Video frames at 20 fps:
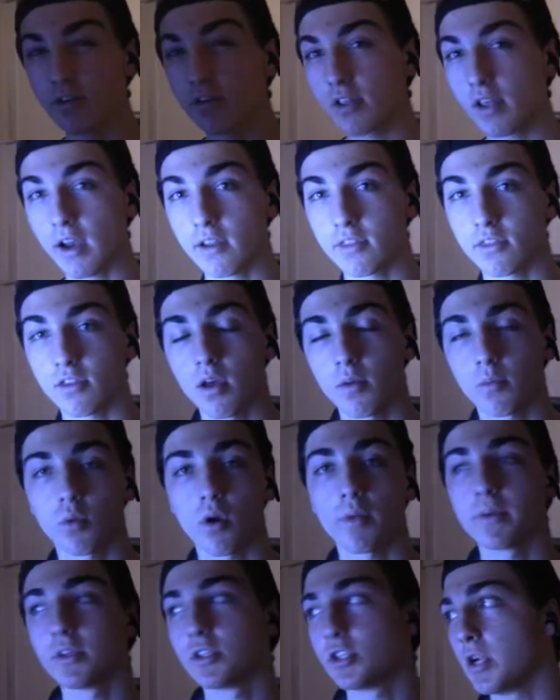than I thought and
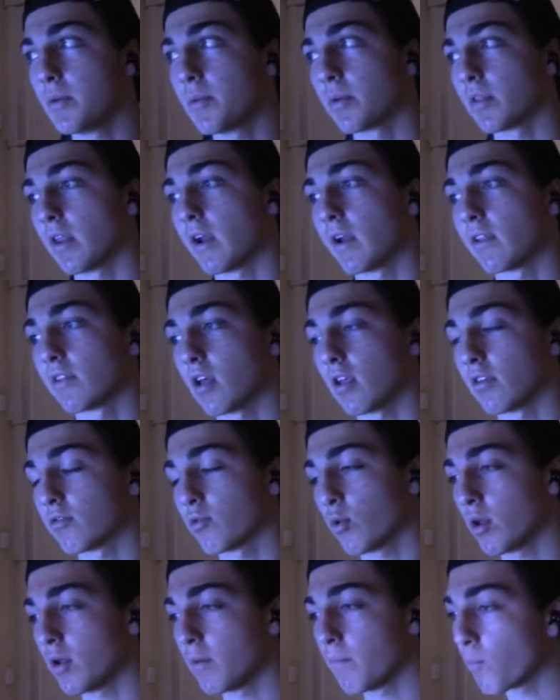probably cheaper than I thought.
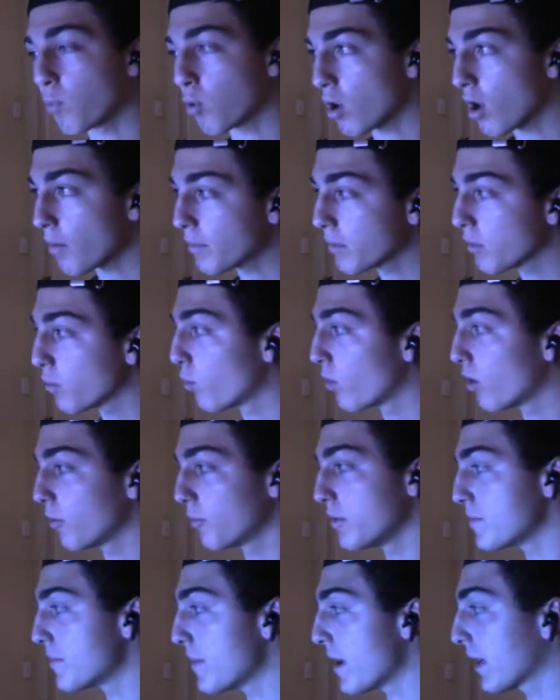So we probably will
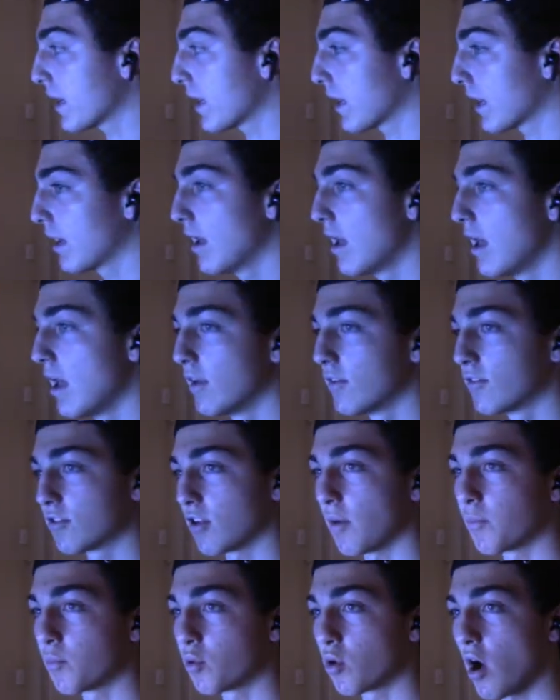be making
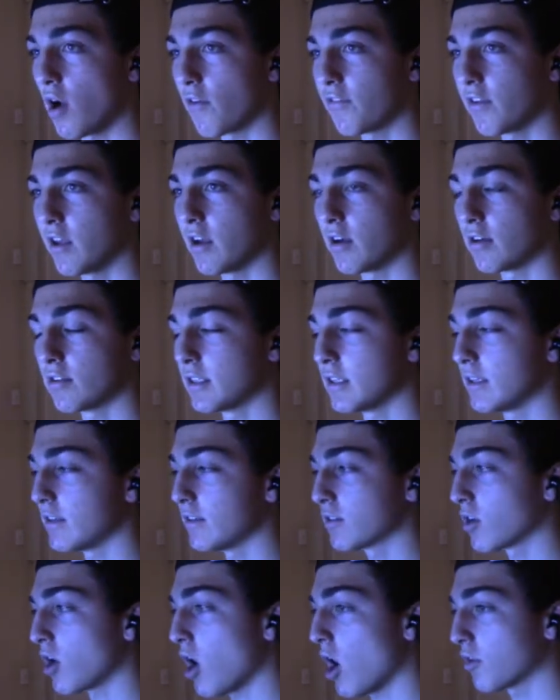some profit. It only
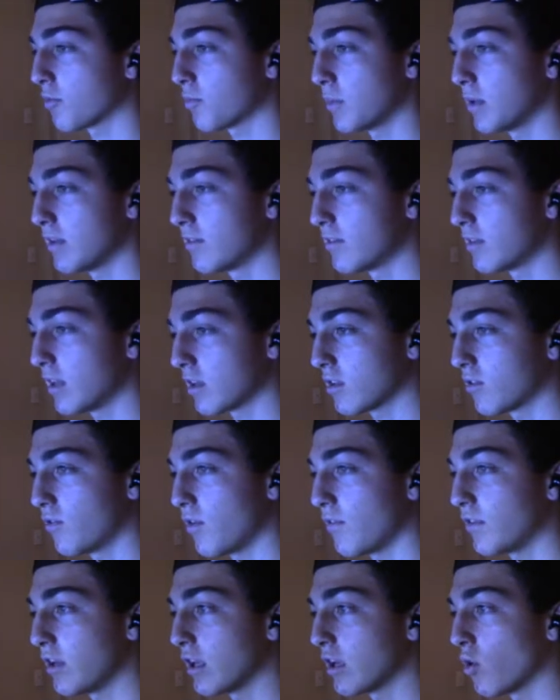cost me
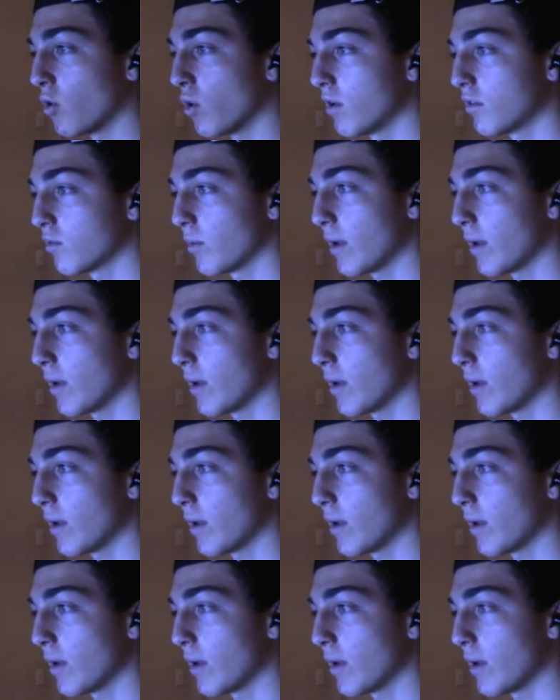650 coins, and we